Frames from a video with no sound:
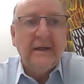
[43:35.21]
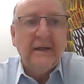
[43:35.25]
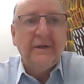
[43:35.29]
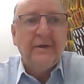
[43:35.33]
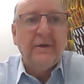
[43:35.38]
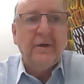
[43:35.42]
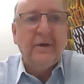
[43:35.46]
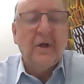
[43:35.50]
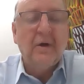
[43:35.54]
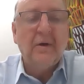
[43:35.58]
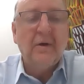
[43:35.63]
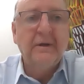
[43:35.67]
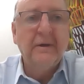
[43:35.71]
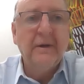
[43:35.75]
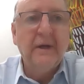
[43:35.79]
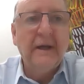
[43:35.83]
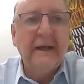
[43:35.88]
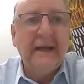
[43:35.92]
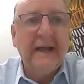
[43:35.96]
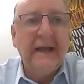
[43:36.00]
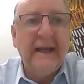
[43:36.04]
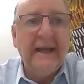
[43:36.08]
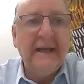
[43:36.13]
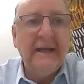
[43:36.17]
you know,
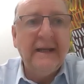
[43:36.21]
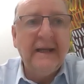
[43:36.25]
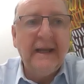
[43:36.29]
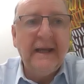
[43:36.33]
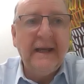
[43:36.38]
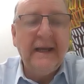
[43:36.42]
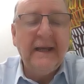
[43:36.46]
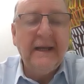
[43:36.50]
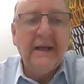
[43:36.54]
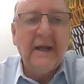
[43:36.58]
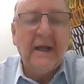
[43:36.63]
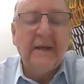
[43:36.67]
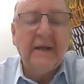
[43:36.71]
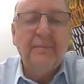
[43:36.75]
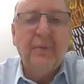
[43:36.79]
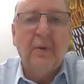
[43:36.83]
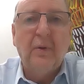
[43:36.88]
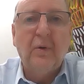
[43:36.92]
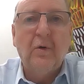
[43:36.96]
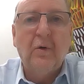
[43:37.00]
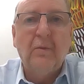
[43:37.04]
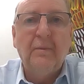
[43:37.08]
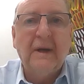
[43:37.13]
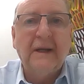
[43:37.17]
in a
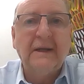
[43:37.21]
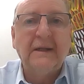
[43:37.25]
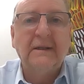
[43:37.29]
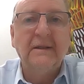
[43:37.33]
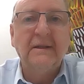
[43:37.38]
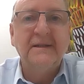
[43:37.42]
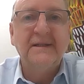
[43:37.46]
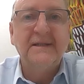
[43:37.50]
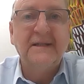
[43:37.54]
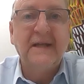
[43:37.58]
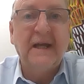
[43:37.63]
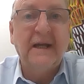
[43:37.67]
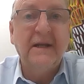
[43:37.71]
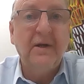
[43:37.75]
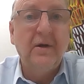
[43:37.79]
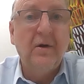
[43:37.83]
poor mental state,